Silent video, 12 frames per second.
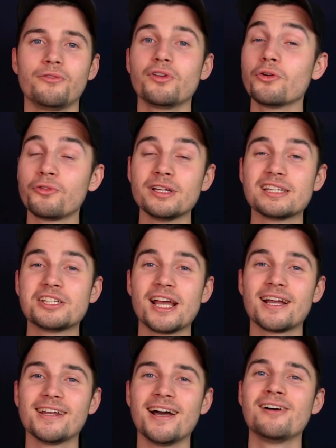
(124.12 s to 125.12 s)
Feel free to
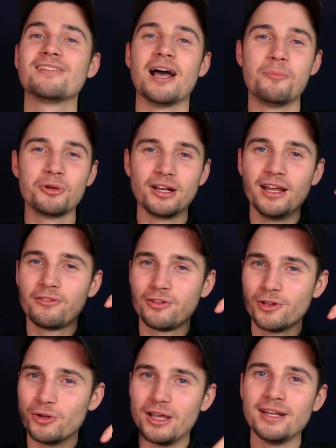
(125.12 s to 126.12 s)
check it out. I put a link
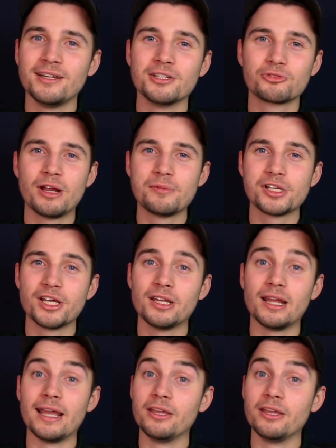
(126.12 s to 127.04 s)
for you in the description